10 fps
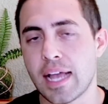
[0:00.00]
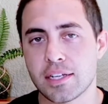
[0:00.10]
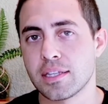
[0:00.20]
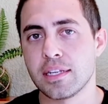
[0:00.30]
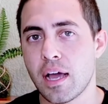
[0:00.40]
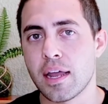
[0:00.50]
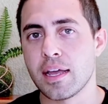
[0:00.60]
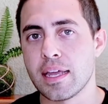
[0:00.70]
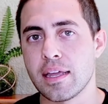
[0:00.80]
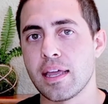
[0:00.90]
actually
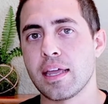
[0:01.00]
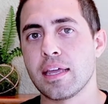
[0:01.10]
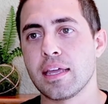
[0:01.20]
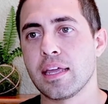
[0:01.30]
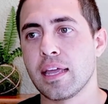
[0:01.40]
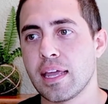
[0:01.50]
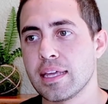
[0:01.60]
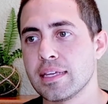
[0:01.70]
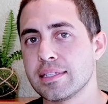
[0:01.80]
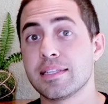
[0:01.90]
not
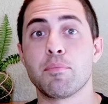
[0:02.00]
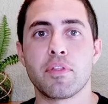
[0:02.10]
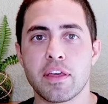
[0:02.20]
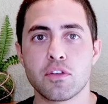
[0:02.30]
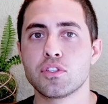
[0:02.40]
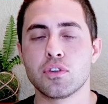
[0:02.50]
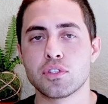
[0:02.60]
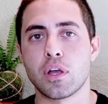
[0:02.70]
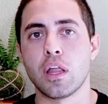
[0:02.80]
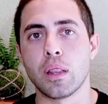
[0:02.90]
a simple thing.
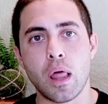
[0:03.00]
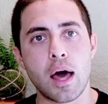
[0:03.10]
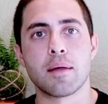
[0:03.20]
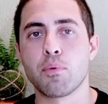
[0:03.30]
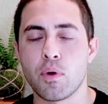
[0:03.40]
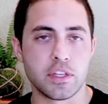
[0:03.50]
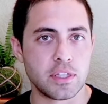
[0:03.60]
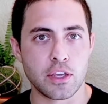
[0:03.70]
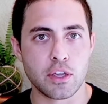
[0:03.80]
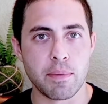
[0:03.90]
There's a lot of
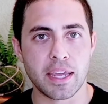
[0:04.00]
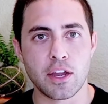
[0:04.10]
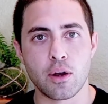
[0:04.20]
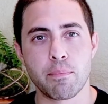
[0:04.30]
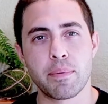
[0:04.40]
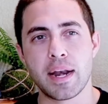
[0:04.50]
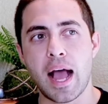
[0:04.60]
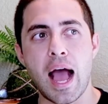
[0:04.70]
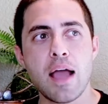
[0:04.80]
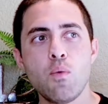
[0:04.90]
points that you can make here,
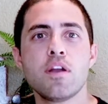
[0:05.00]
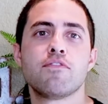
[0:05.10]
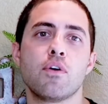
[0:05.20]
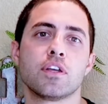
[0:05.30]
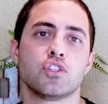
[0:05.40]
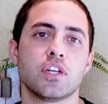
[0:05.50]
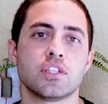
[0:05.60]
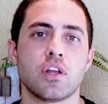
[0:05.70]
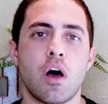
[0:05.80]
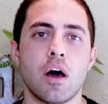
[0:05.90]
but I want to focus
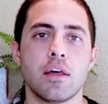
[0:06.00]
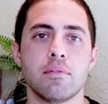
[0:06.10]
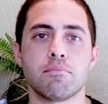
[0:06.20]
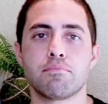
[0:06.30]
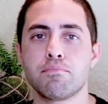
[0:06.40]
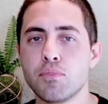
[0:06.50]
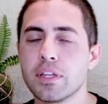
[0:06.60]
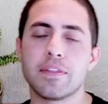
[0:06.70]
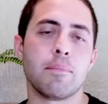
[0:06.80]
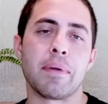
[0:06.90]
just on
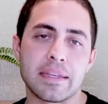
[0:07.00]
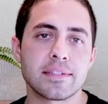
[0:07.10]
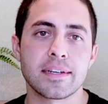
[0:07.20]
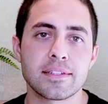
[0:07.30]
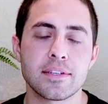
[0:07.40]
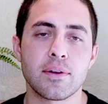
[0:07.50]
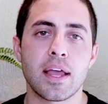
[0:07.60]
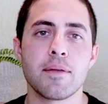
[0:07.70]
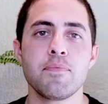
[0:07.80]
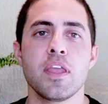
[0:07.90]
really the basics,
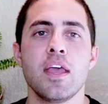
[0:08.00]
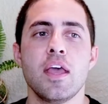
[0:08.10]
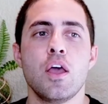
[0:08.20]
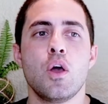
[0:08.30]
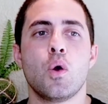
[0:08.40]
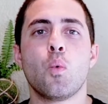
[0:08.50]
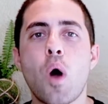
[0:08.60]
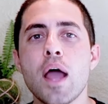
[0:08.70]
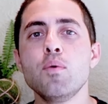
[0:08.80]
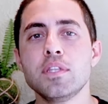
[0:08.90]
okay?
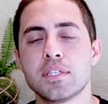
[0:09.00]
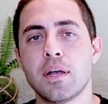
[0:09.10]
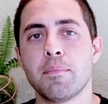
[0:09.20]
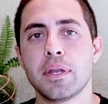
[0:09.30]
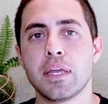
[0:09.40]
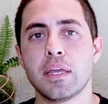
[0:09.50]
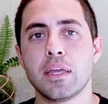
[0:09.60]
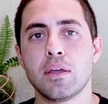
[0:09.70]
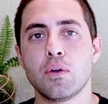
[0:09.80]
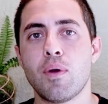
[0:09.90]
Why would
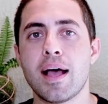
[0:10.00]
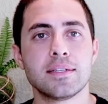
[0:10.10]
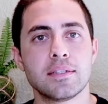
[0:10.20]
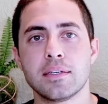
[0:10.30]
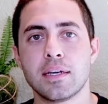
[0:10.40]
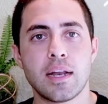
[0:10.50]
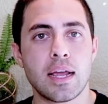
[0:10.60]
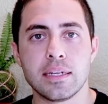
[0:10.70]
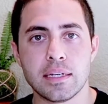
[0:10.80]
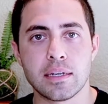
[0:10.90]
somebody who has an
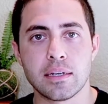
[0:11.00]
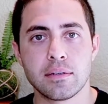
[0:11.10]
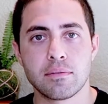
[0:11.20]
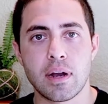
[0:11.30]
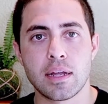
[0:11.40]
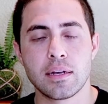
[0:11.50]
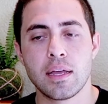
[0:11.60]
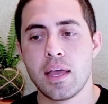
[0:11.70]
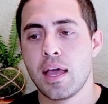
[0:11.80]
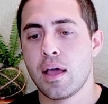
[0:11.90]
idea,
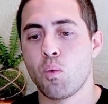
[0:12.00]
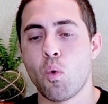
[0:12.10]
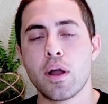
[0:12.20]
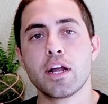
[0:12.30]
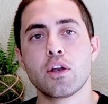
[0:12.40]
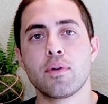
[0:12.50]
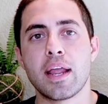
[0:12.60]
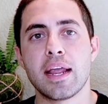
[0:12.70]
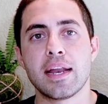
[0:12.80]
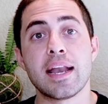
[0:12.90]
right, want to
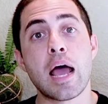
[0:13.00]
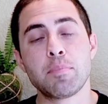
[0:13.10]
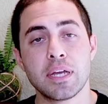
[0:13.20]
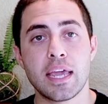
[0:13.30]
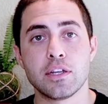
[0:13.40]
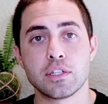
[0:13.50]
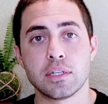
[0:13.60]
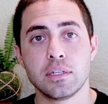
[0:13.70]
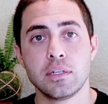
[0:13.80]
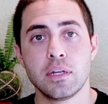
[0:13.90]
create an
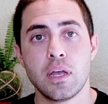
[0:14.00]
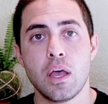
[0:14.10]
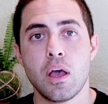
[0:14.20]
application,